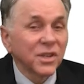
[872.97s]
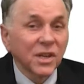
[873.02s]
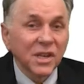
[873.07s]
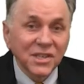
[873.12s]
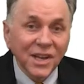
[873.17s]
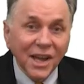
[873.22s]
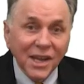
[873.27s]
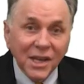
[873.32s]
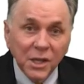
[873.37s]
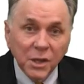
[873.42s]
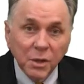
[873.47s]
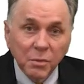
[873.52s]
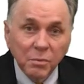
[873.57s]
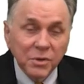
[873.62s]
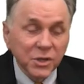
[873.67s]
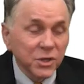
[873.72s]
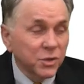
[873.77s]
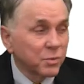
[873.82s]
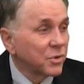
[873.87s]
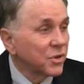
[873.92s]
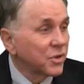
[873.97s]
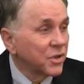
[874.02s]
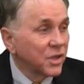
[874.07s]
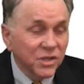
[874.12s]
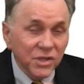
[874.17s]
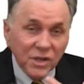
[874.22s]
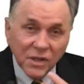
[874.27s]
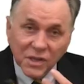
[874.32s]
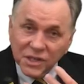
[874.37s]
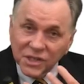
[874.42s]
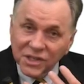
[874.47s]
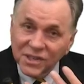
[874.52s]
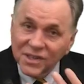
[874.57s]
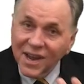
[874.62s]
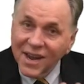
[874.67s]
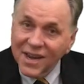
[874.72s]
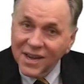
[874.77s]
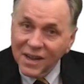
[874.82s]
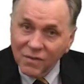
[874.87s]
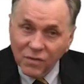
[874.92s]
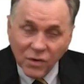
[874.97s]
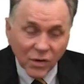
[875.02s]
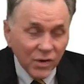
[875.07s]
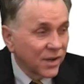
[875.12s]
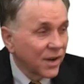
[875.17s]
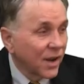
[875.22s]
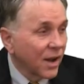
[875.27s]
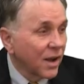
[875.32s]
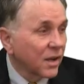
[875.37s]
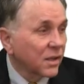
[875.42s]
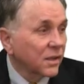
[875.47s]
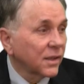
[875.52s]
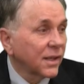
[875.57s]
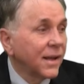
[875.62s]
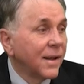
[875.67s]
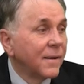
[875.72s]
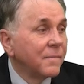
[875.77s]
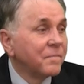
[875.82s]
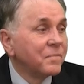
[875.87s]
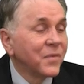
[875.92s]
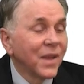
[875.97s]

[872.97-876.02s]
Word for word: They're taking the bismuth in, so they're staining very darkly,